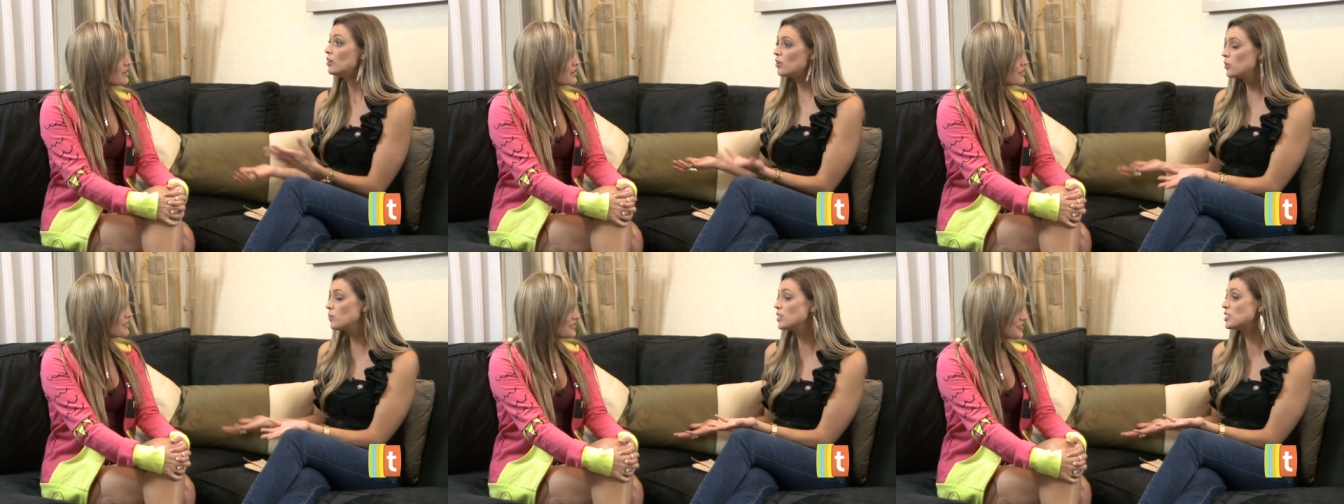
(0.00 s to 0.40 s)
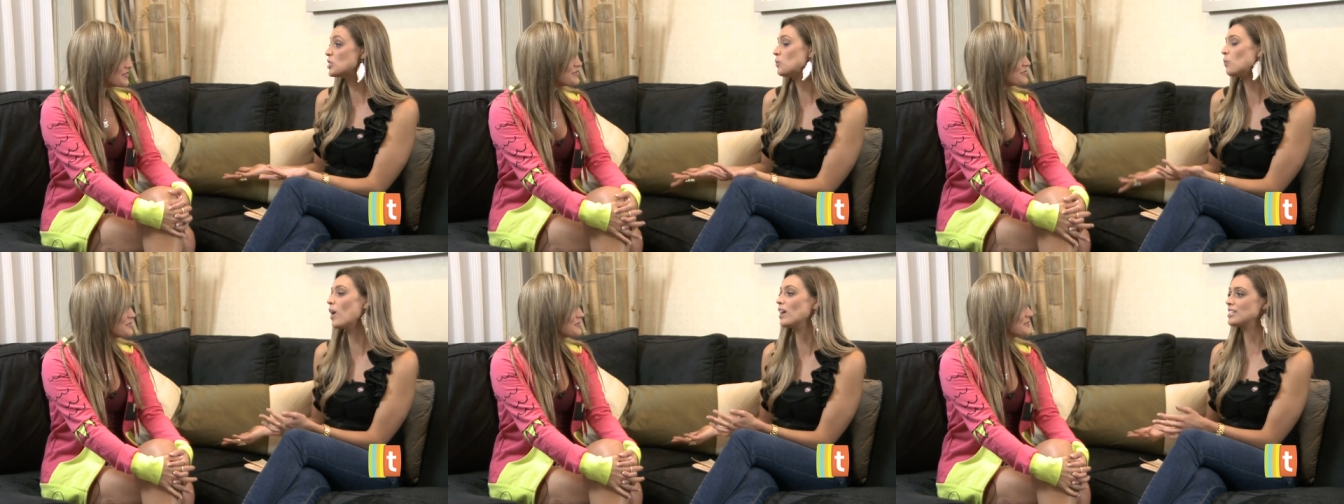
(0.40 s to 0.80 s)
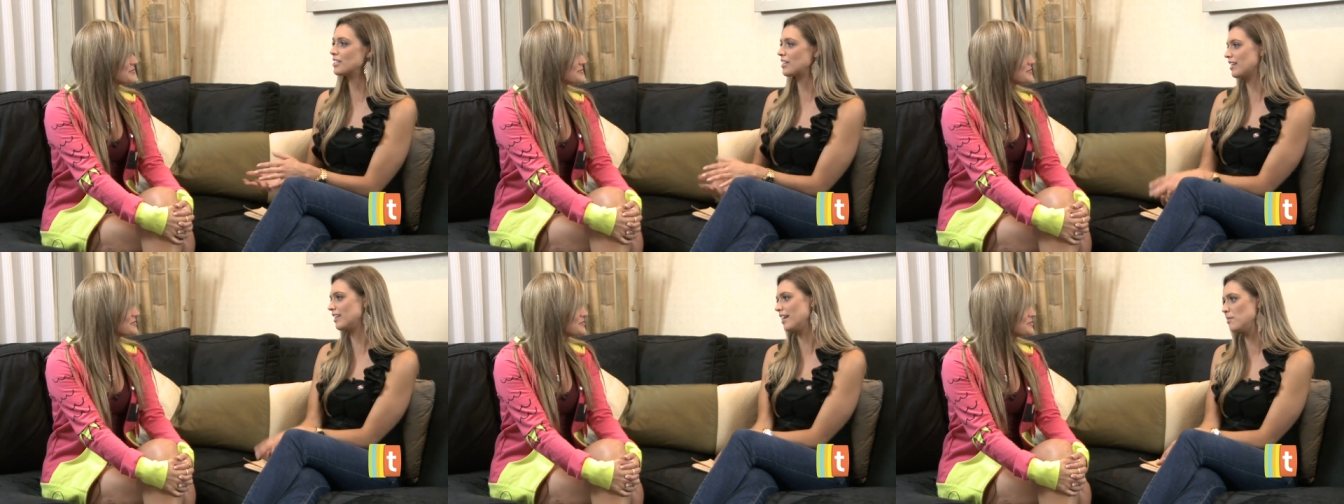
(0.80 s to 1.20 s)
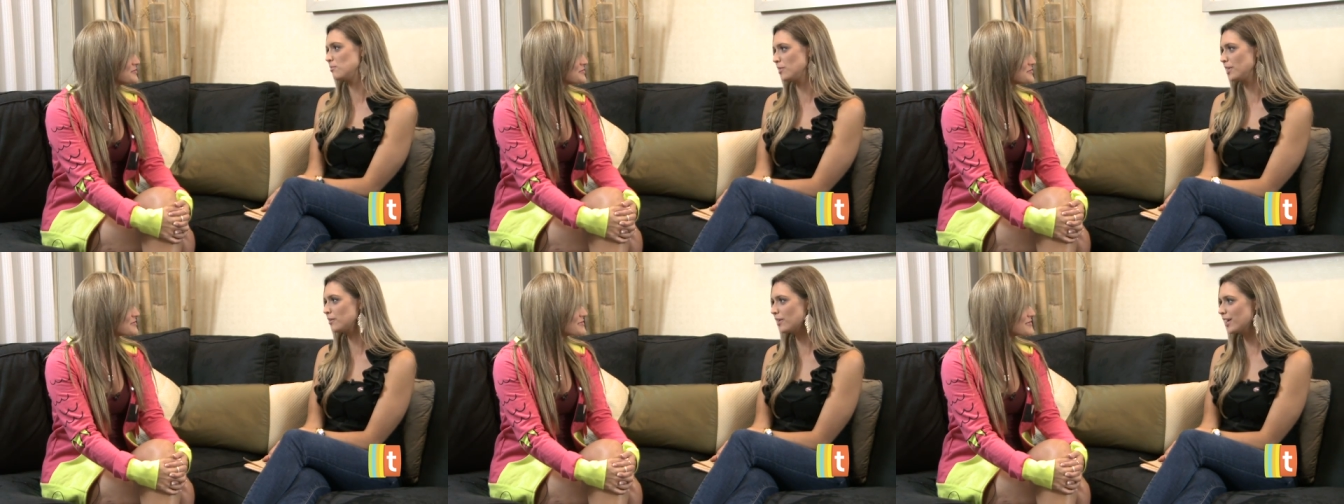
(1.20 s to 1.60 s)
Who would you want to
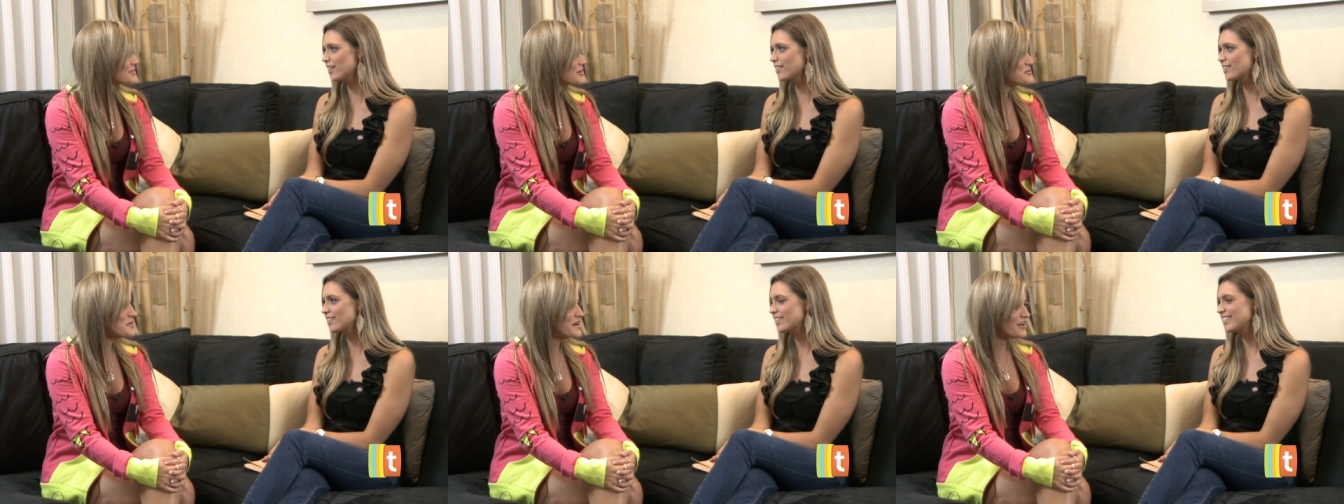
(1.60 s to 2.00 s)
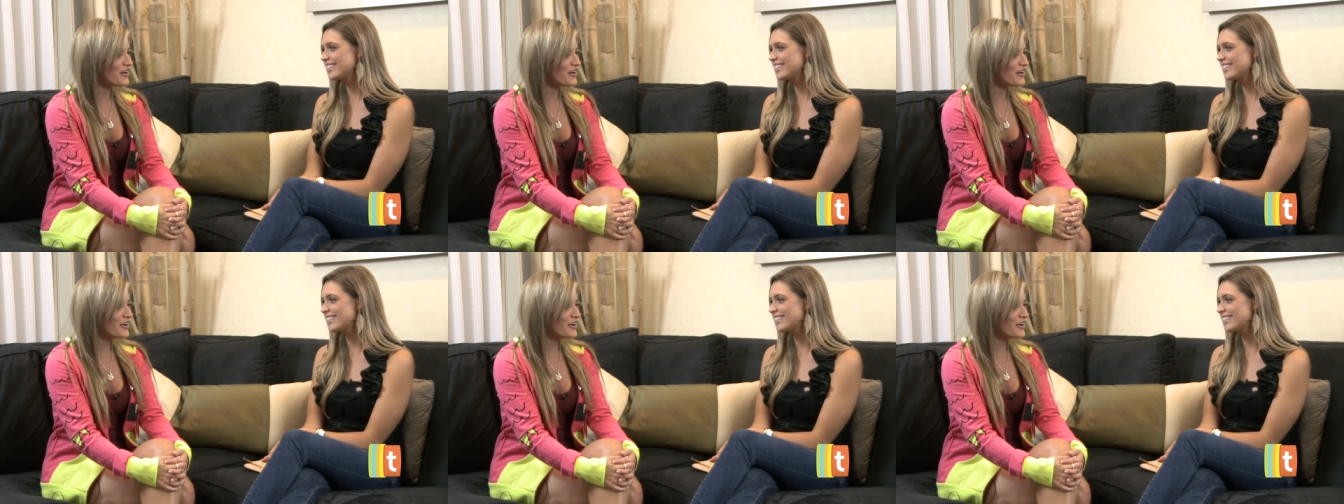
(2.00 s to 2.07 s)
collaborate with? Oh my